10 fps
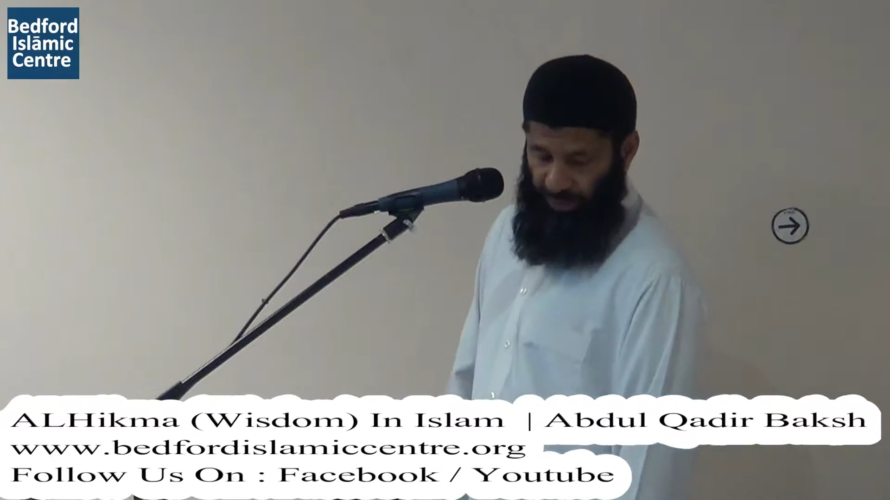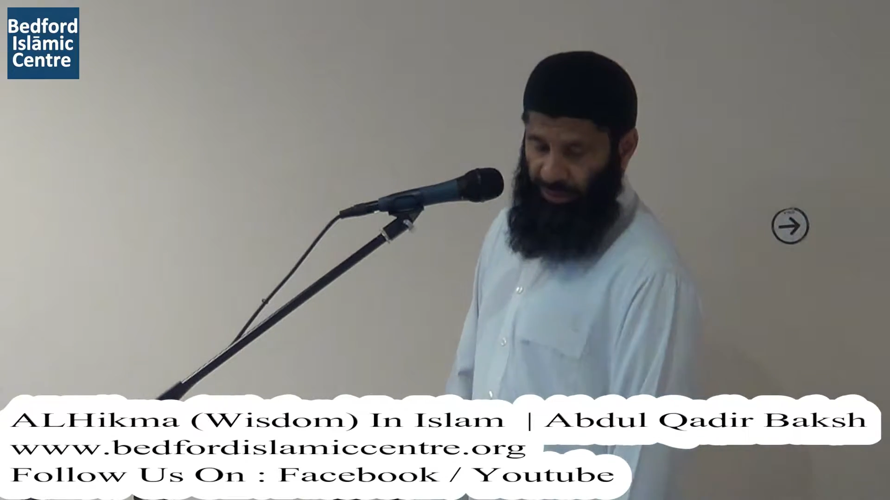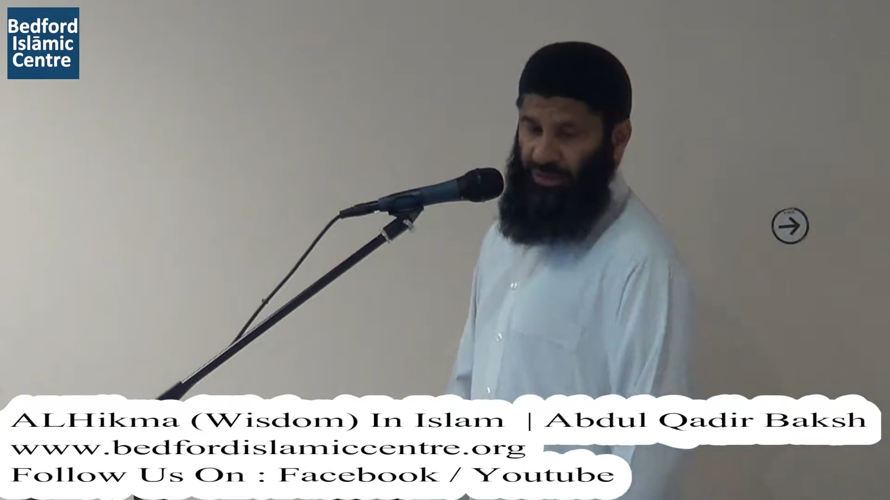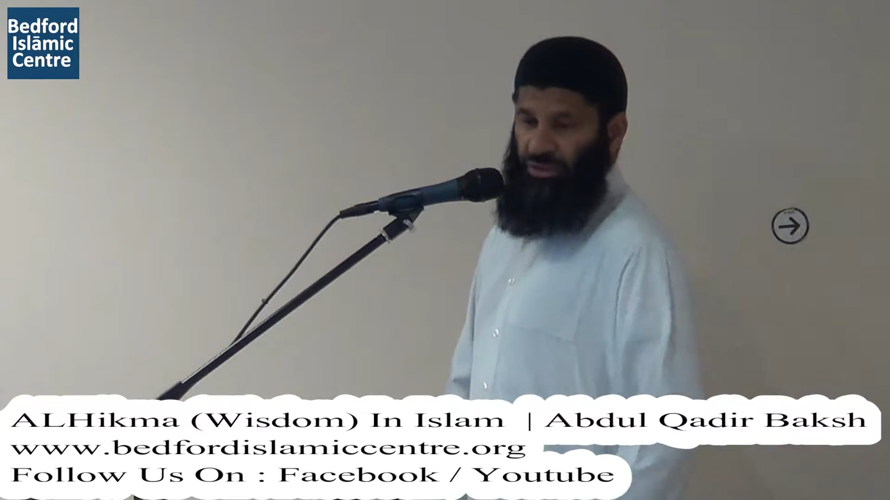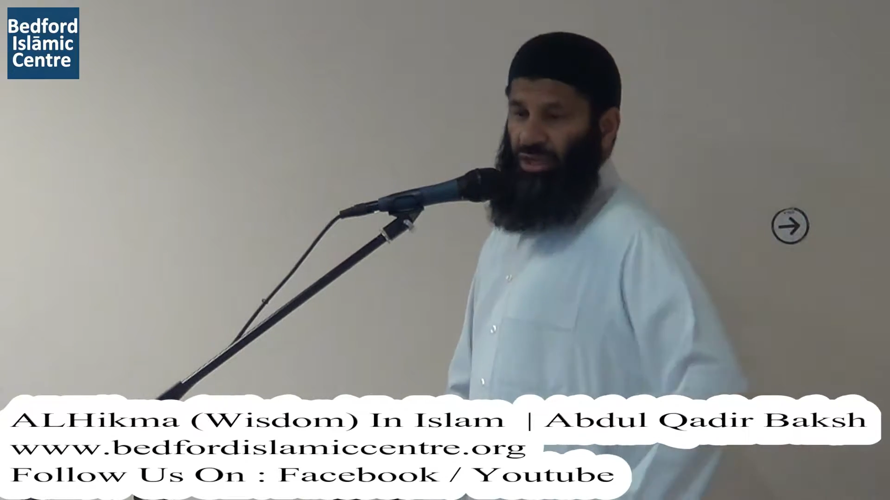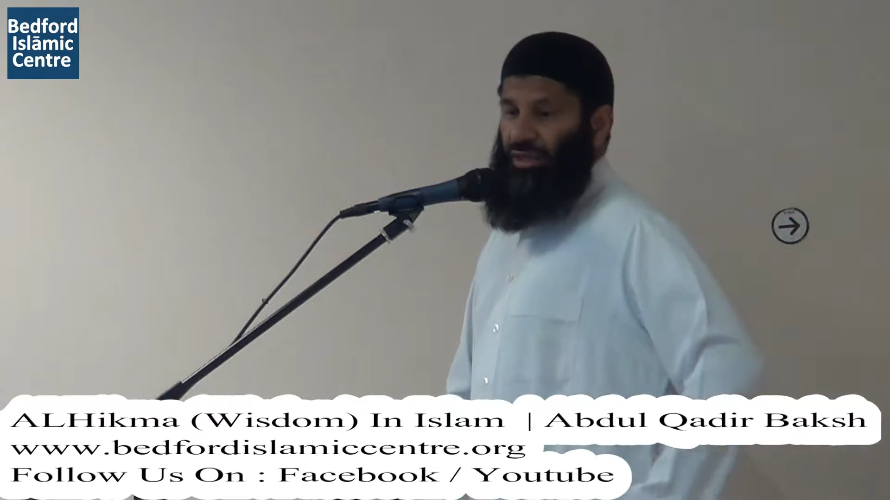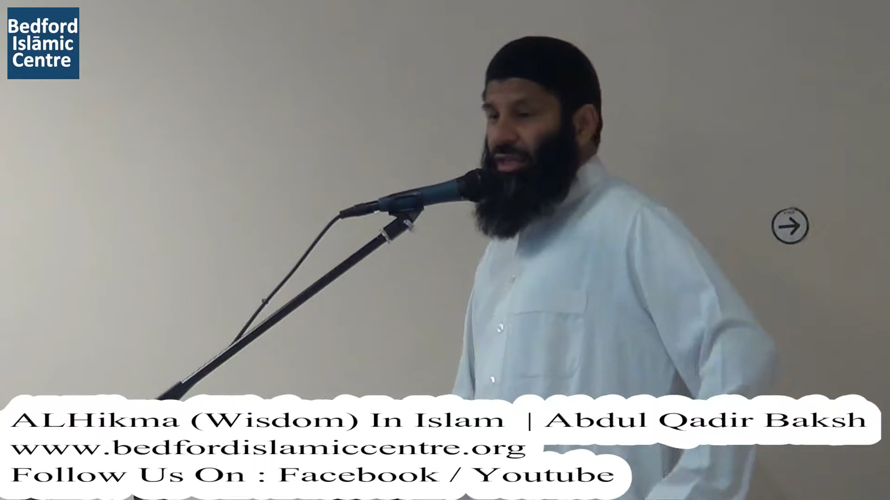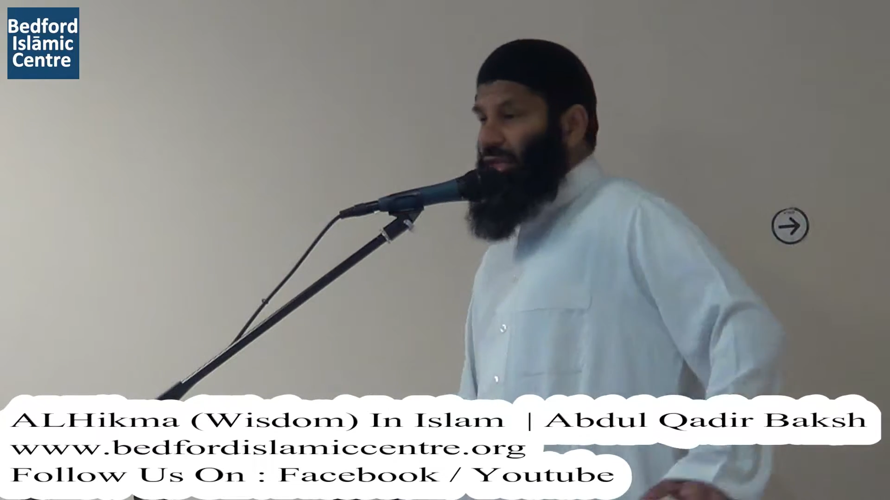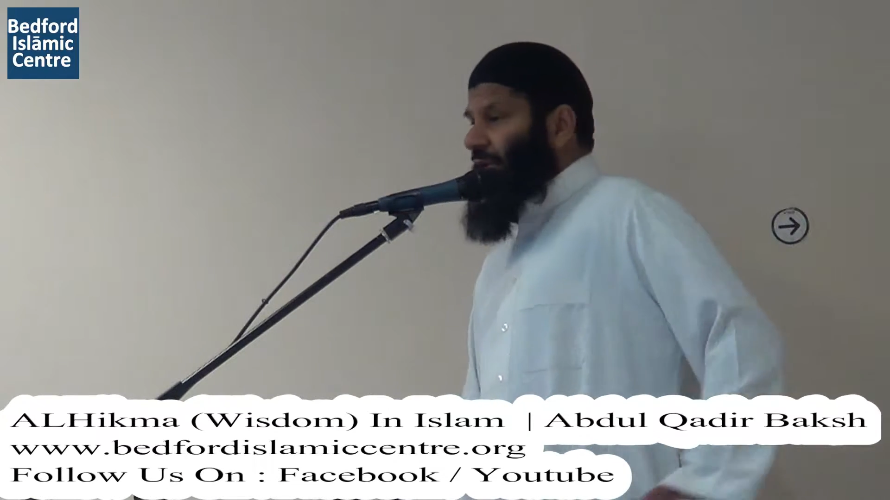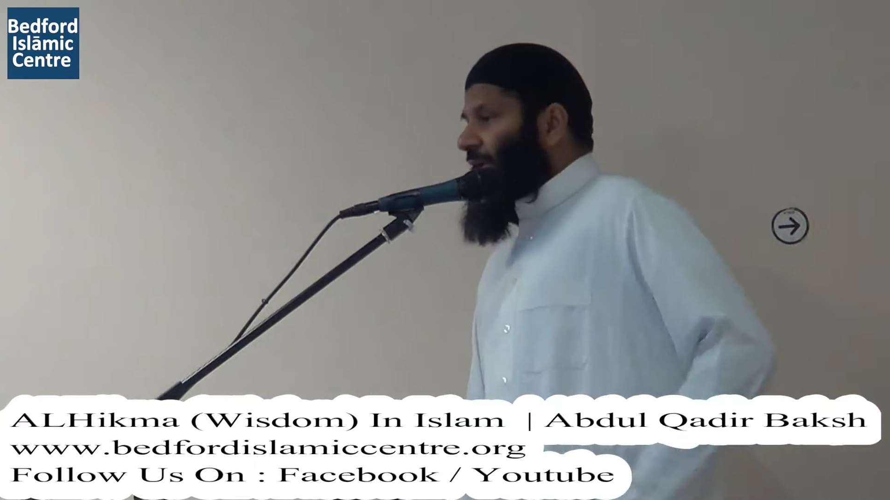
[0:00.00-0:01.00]
knees
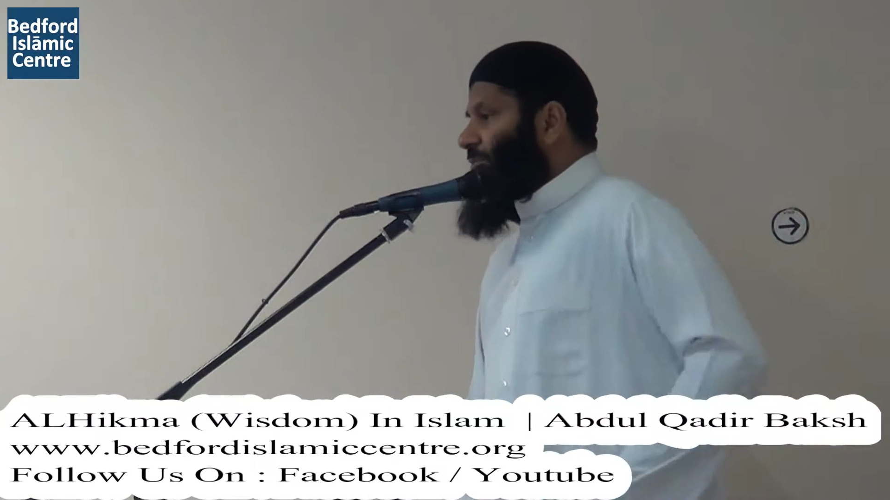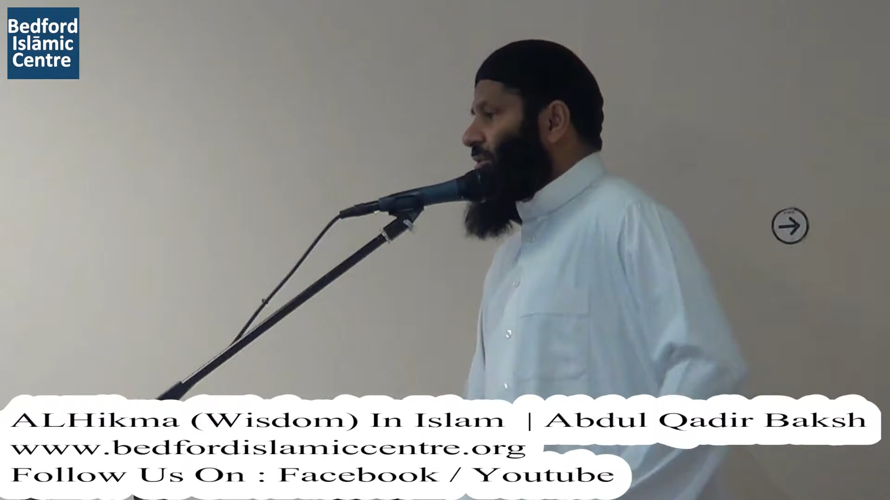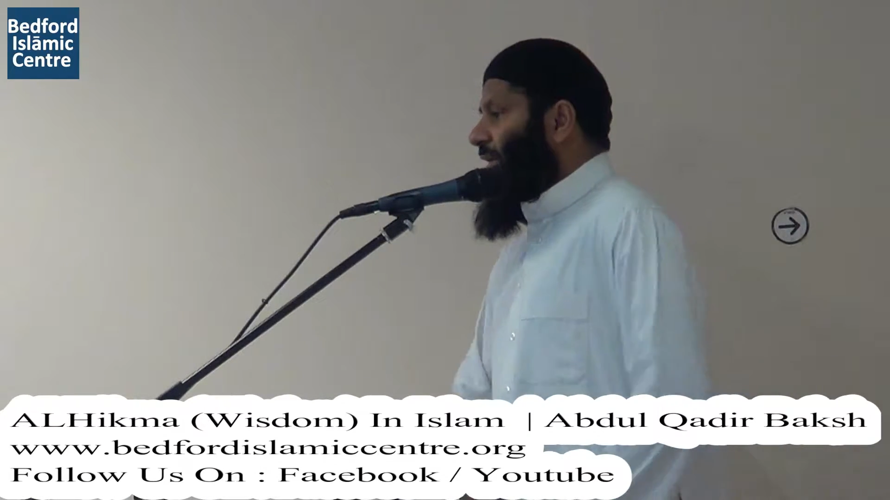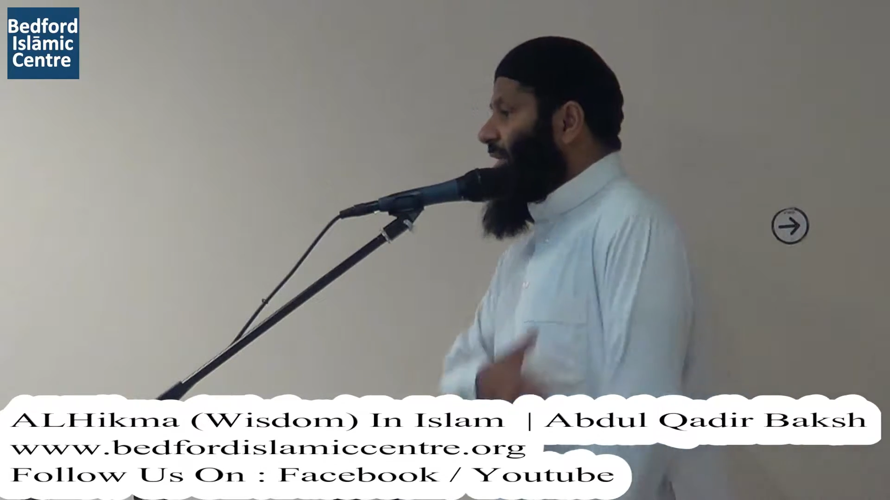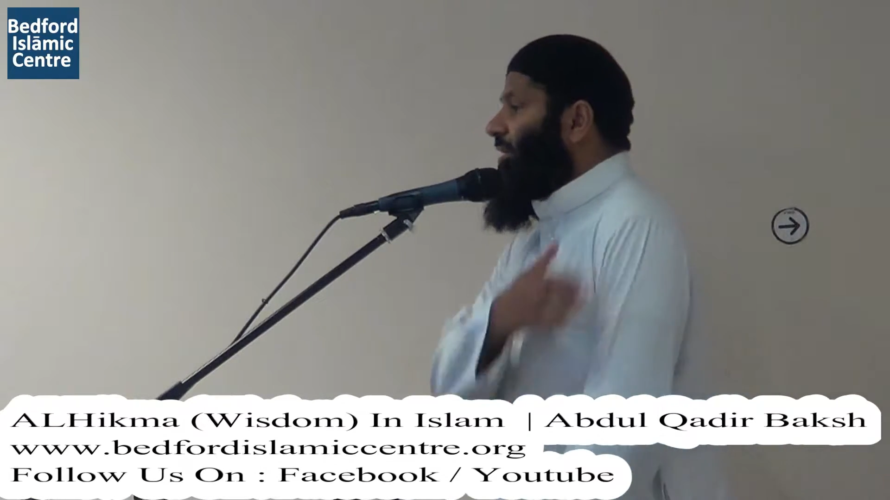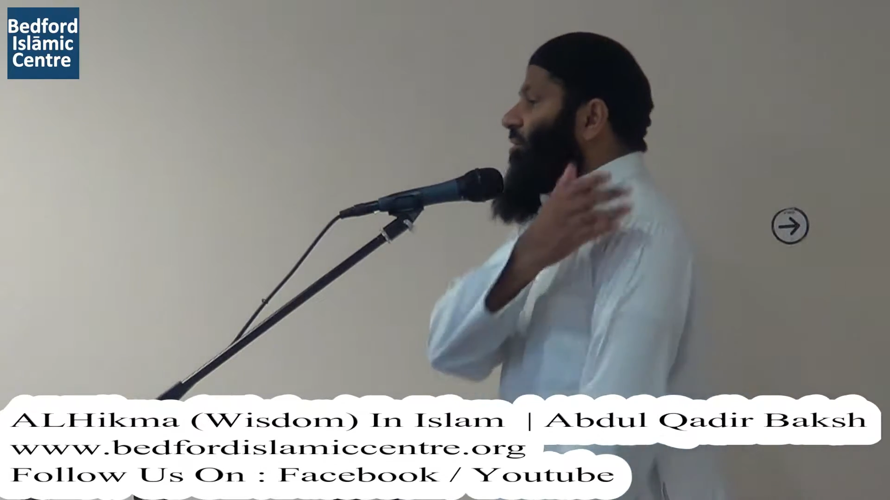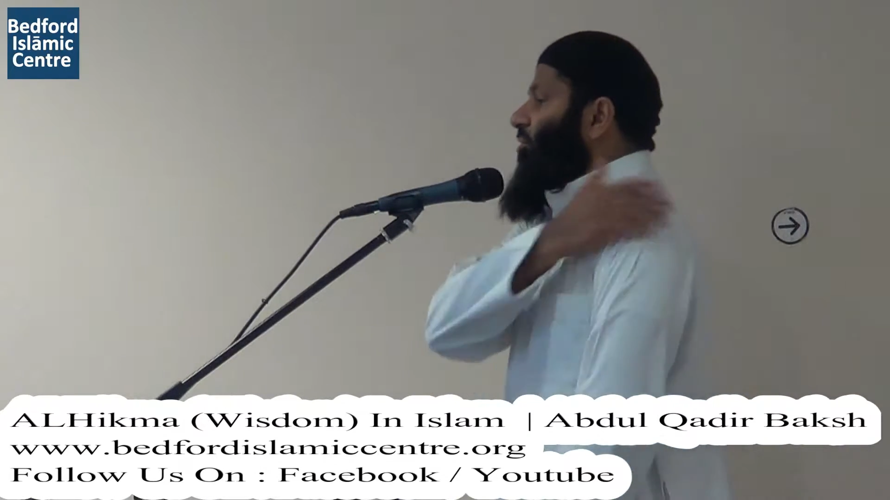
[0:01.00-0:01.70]
together, feet together,